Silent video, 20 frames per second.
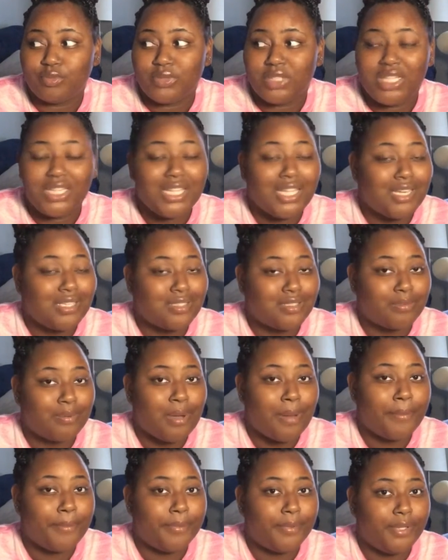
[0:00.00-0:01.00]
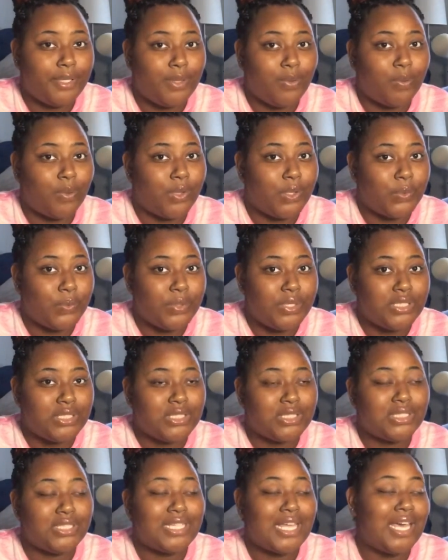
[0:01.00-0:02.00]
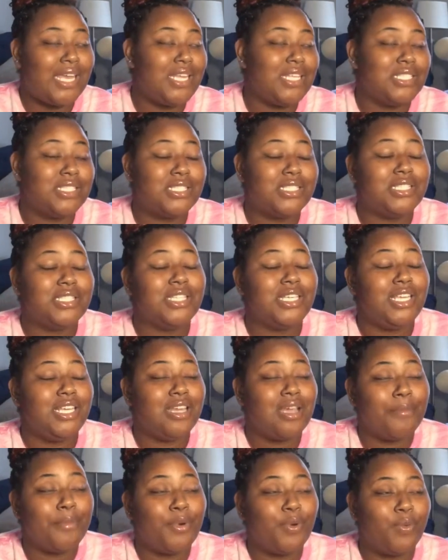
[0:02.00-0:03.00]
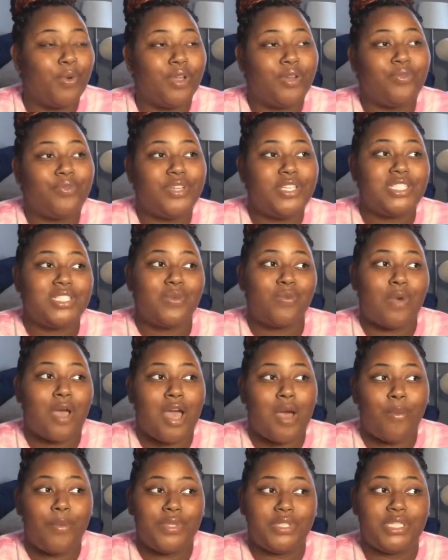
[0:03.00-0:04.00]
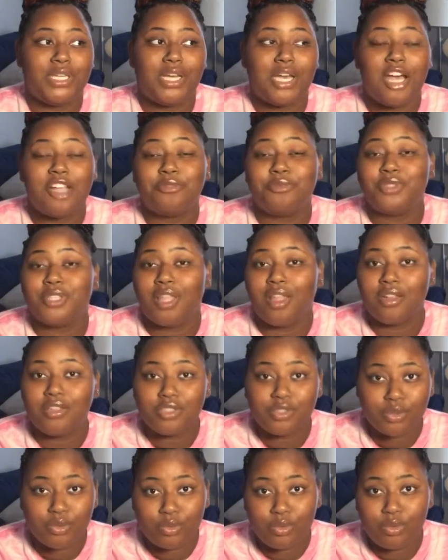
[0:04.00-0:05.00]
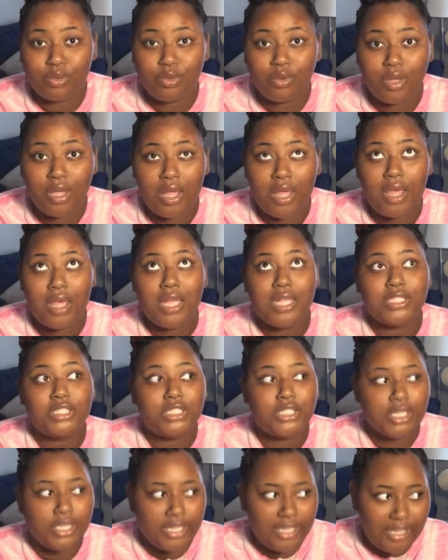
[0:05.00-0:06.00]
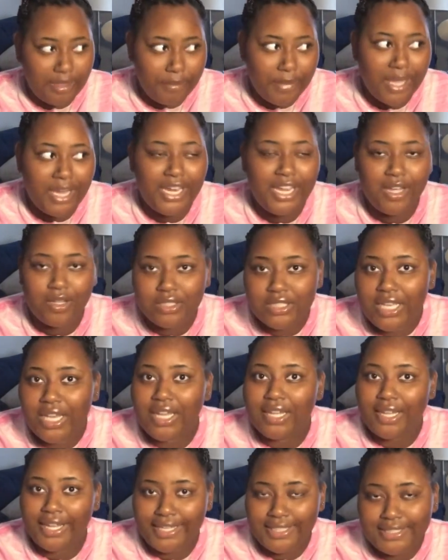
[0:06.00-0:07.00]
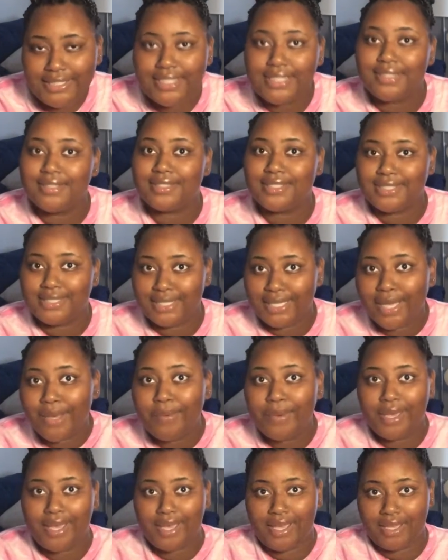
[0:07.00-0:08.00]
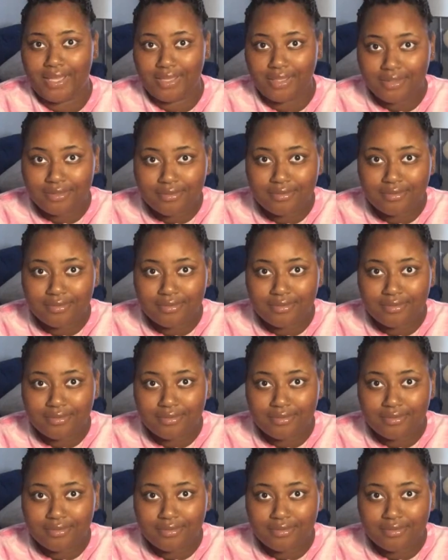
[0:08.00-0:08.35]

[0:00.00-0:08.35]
That is probably one of the reasons. That is the number one reason why I went to cosmetology school, to get my nail tech license. Okay.